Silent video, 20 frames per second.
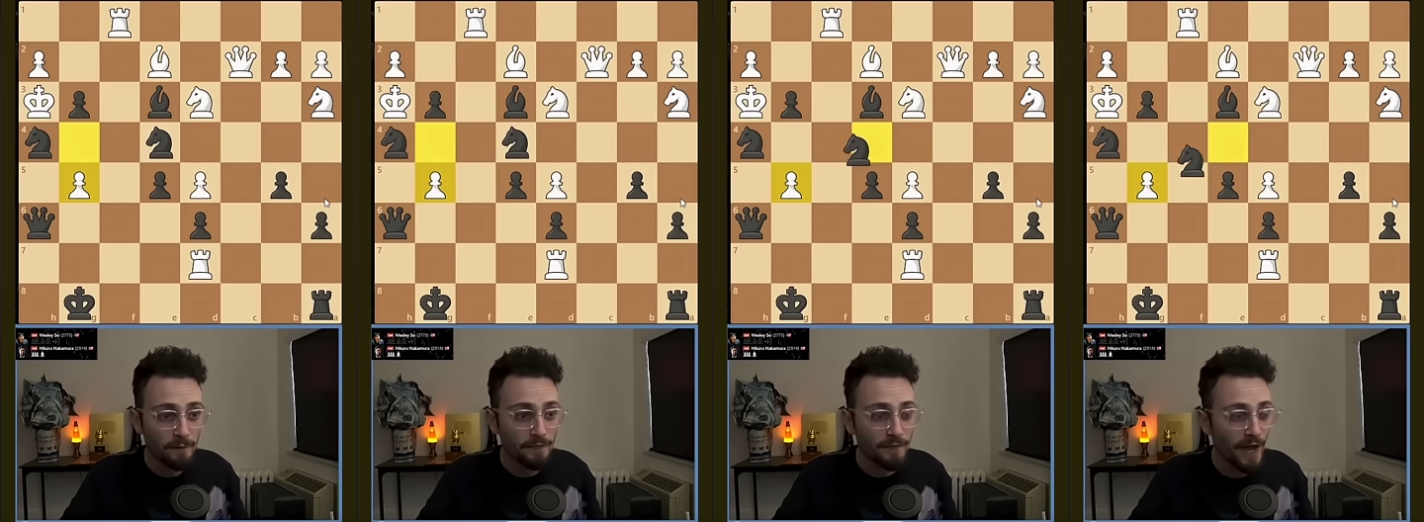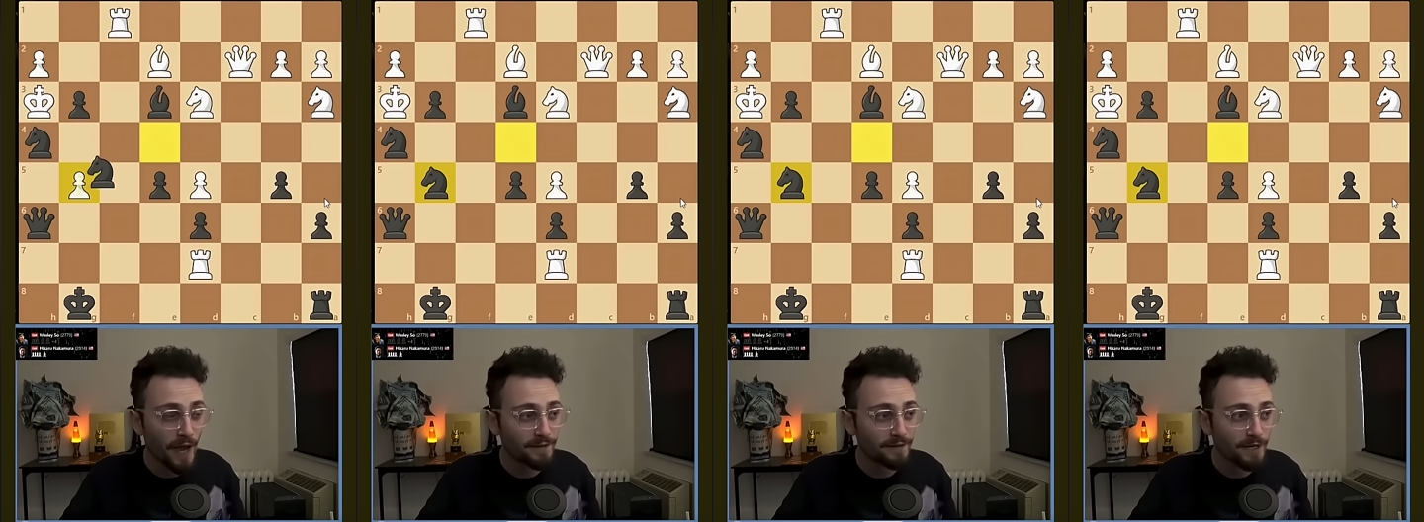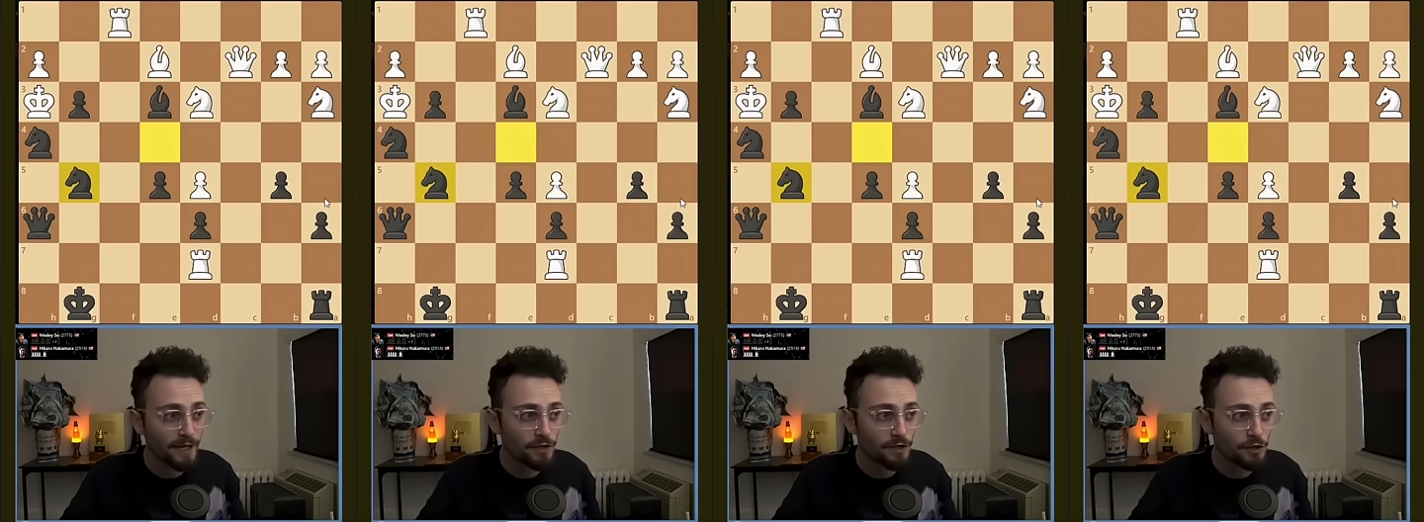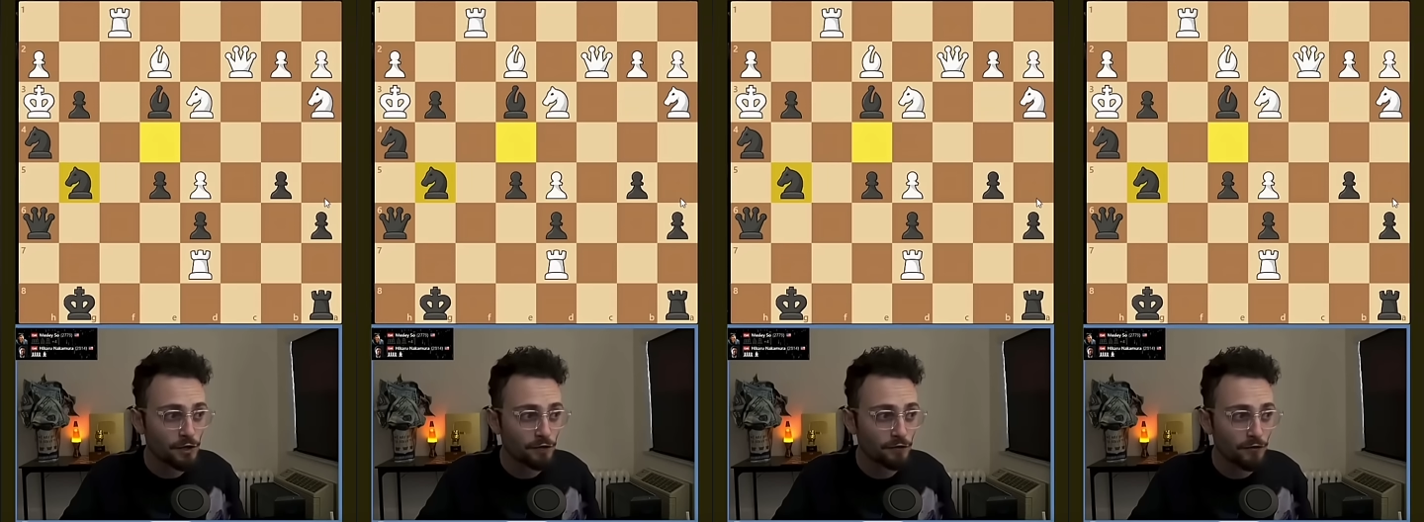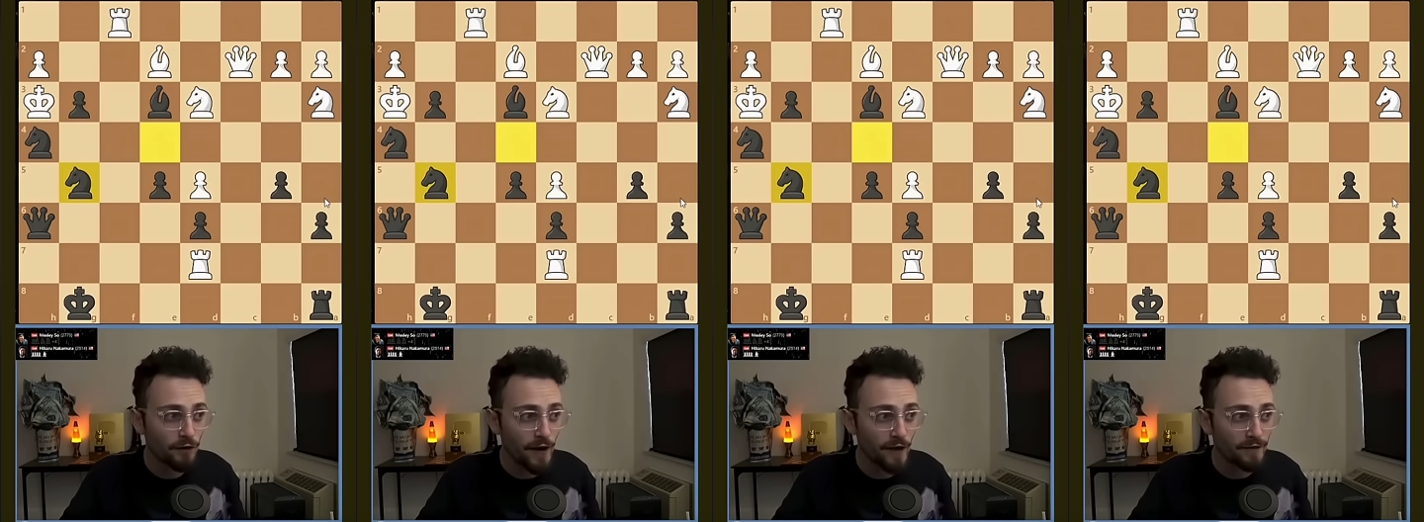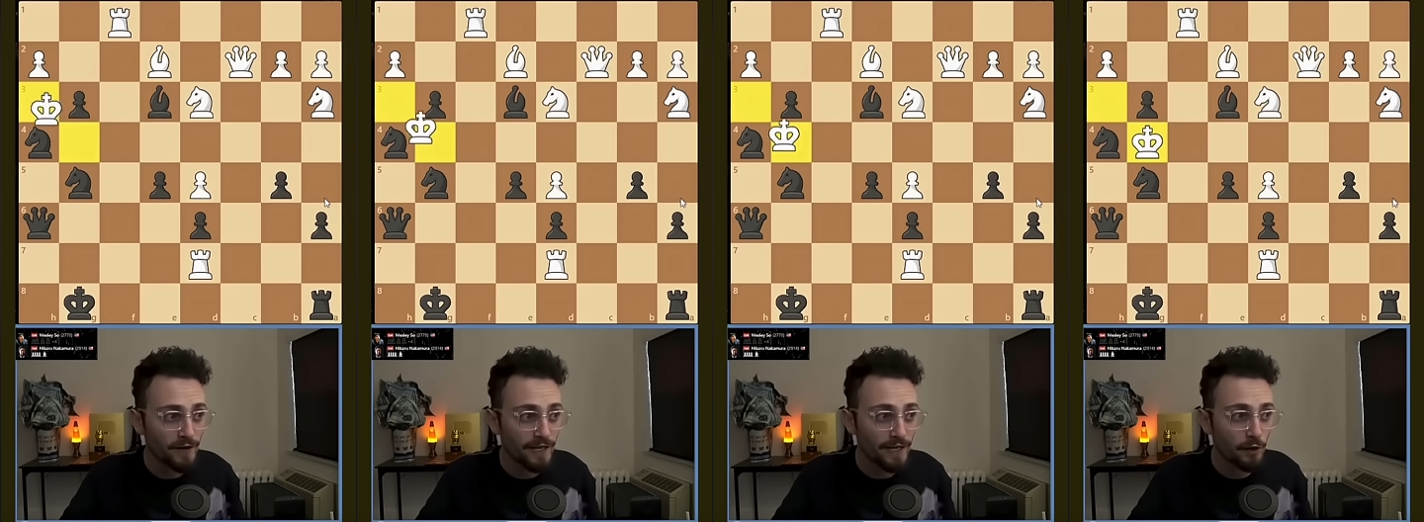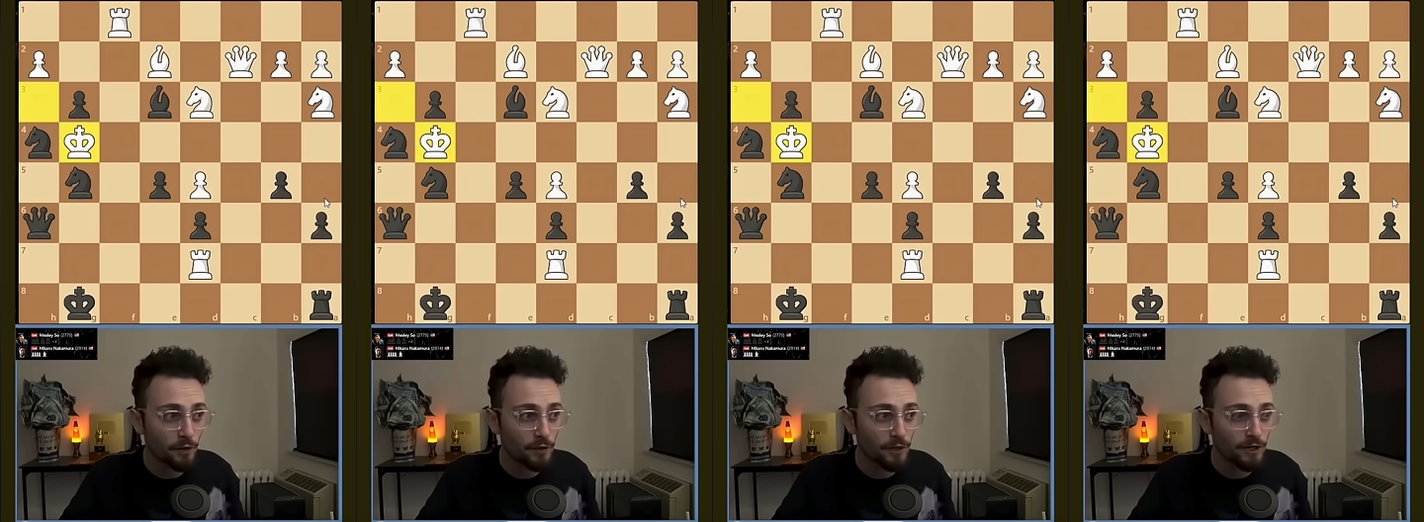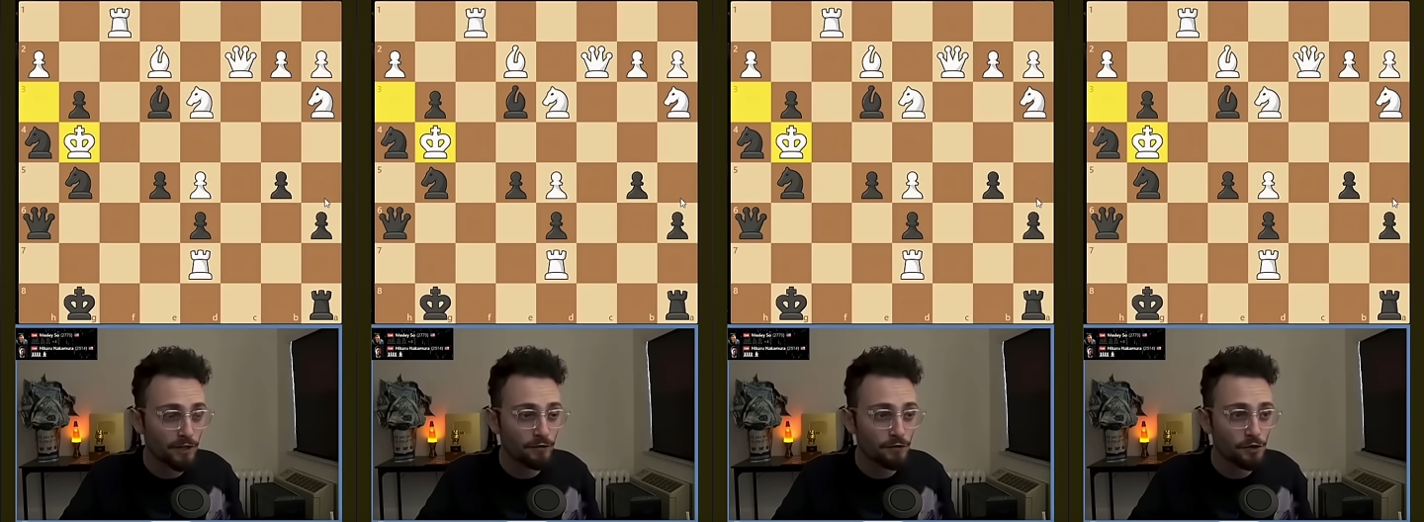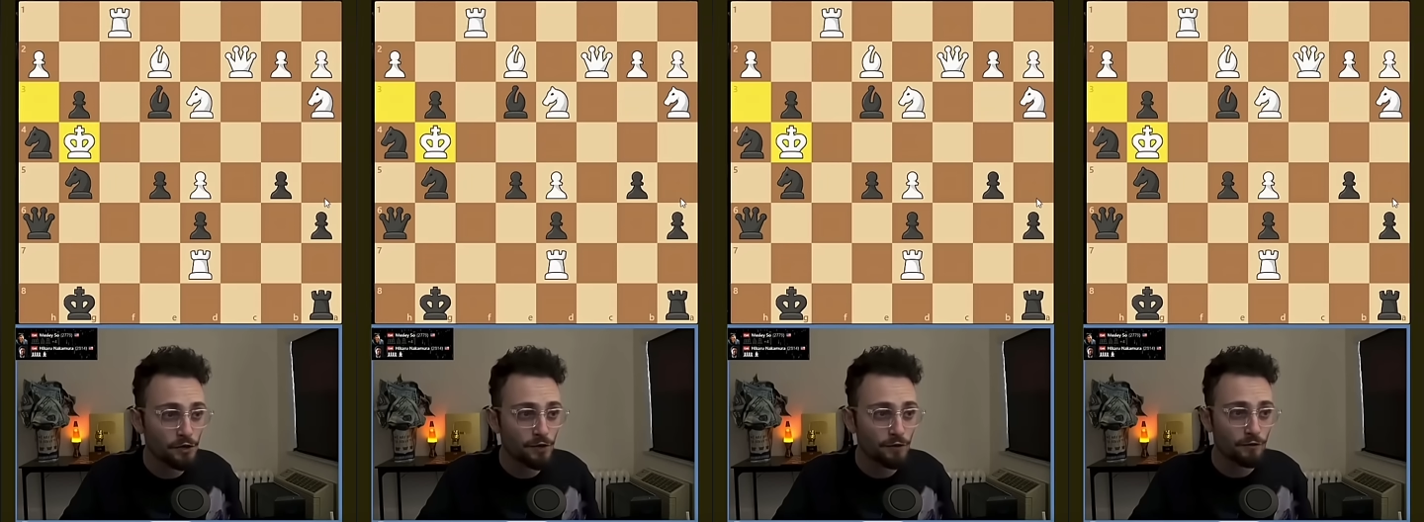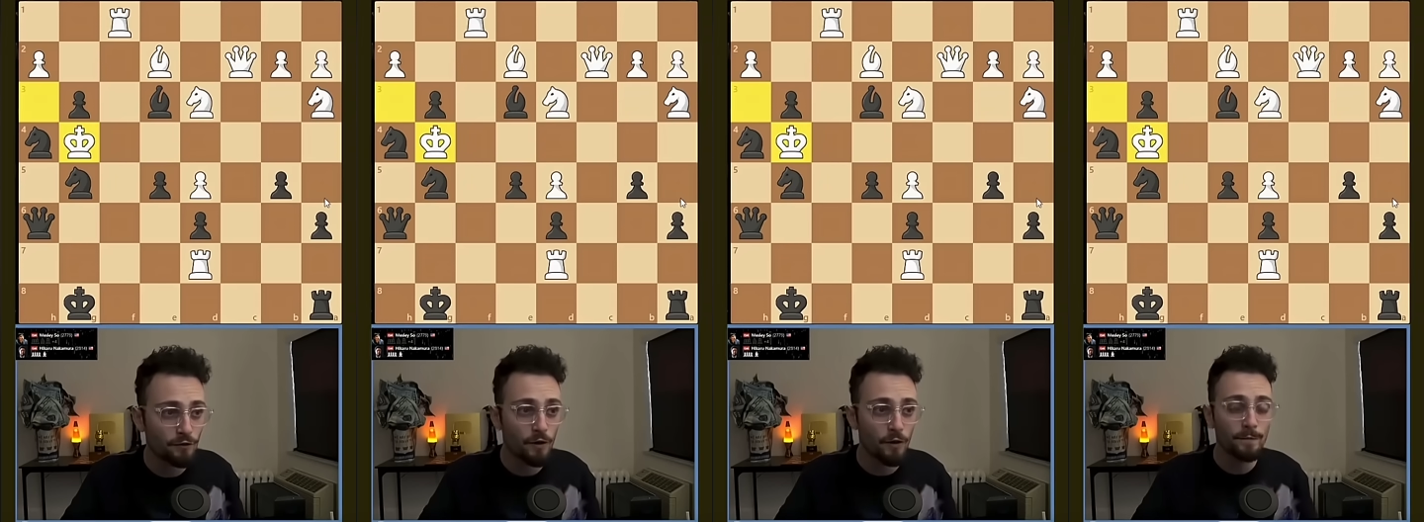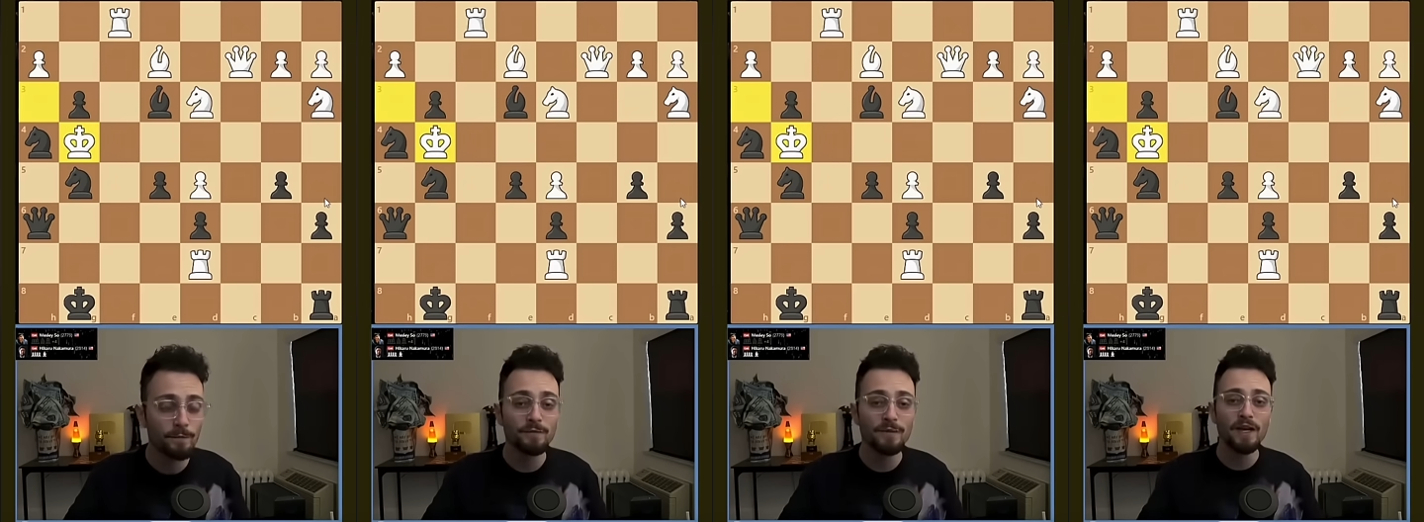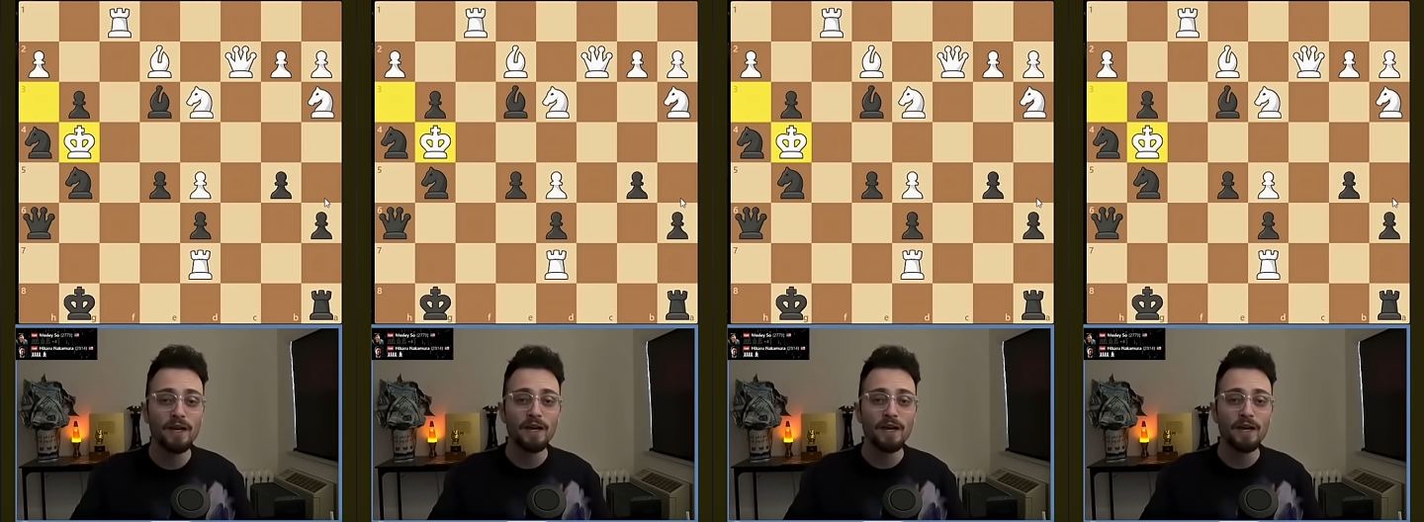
Knight takes g5, and now king to g4.